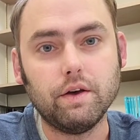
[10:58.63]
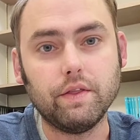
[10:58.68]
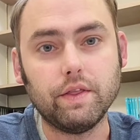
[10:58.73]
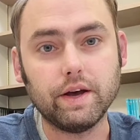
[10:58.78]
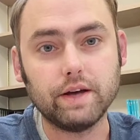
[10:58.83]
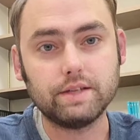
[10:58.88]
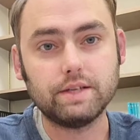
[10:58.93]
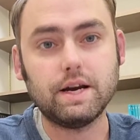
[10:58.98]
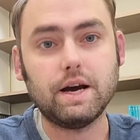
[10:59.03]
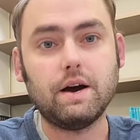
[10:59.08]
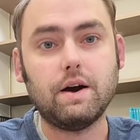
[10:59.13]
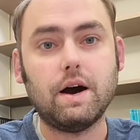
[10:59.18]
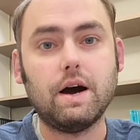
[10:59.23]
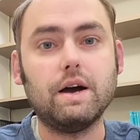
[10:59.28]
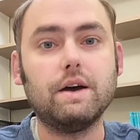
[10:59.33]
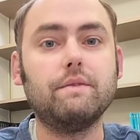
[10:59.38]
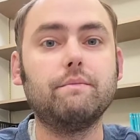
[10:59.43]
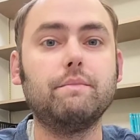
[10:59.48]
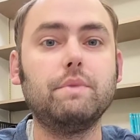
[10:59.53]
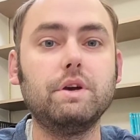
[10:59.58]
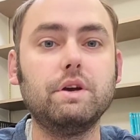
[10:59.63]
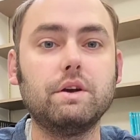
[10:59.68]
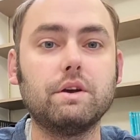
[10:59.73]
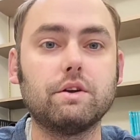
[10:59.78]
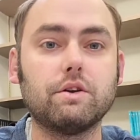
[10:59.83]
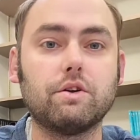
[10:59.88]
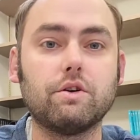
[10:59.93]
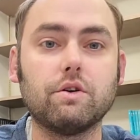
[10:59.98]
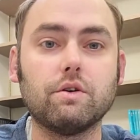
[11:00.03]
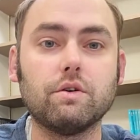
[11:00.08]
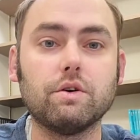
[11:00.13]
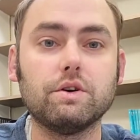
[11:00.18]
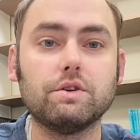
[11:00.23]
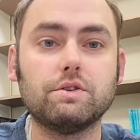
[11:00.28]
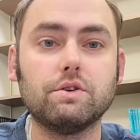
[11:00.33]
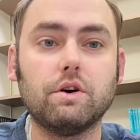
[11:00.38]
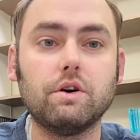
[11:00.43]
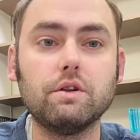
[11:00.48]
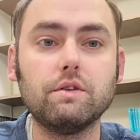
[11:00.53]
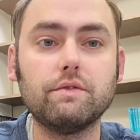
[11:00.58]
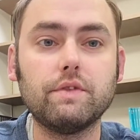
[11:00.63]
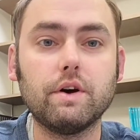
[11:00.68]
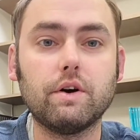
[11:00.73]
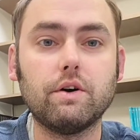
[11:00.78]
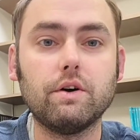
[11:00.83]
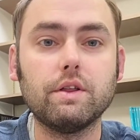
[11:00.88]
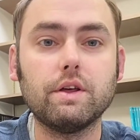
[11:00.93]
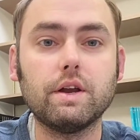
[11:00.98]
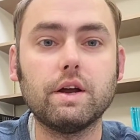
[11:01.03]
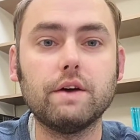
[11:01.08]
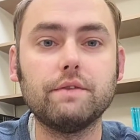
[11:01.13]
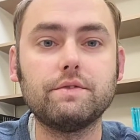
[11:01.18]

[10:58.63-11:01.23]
And that's how I am being encouraged. All that